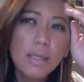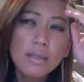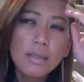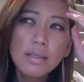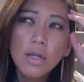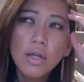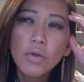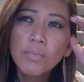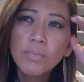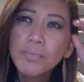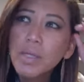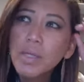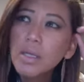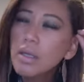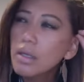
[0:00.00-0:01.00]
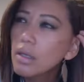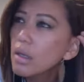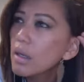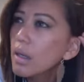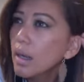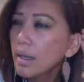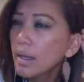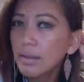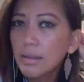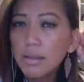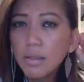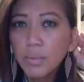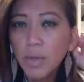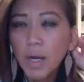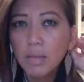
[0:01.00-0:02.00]
And so I think
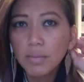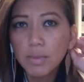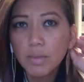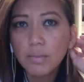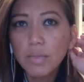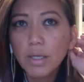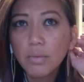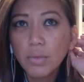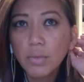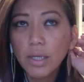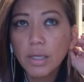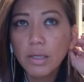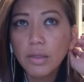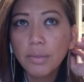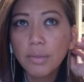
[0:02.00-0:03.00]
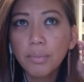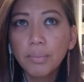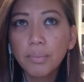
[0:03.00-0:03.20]
the problem that with